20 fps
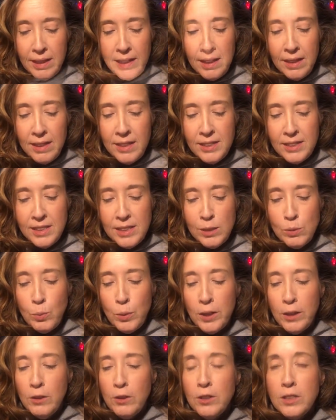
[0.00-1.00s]
and this is
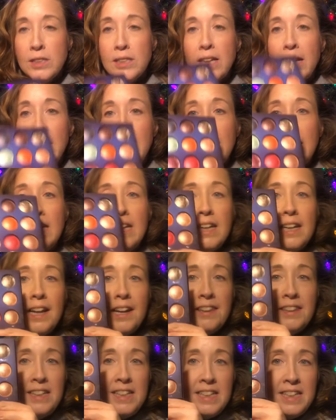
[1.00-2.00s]
what it looks like again
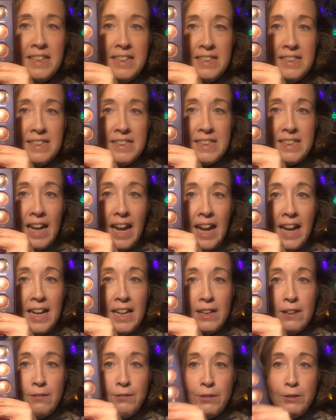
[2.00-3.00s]
on the
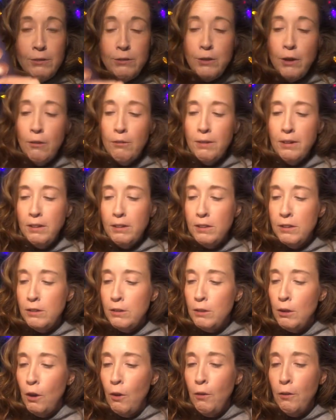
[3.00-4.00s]
inside. If you don't
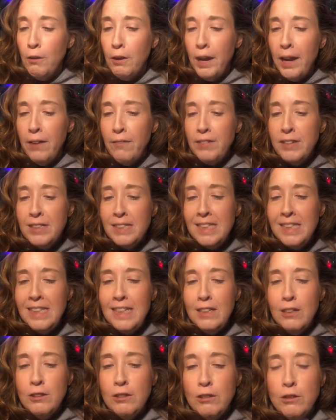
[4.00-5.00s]
know or haven't
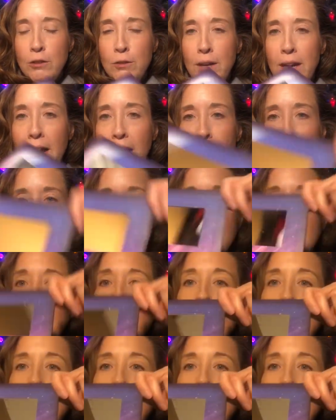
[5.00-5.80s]
seen it or don't have it,